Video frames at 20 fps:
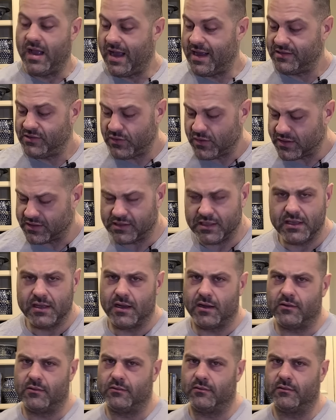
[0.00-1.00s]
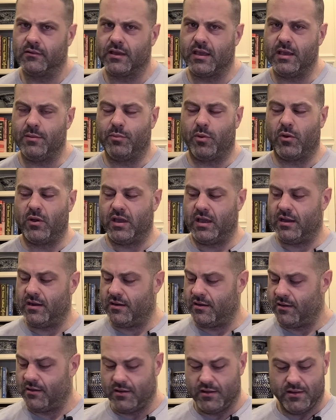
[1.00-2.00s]
As you can see though, key point
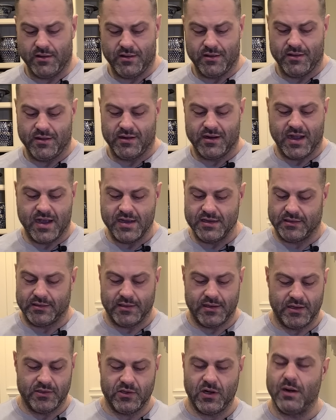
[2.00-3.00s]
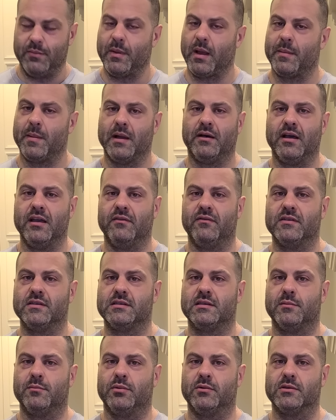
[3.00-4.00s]
here, guys, I try to make my life
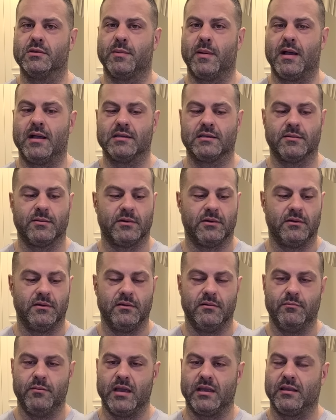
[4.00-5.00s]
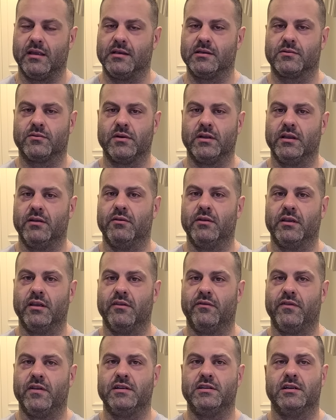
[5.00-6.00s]
as simple as possible, make things really,
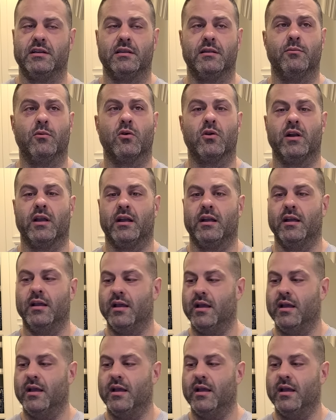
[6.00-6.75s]
really efficient in the morning.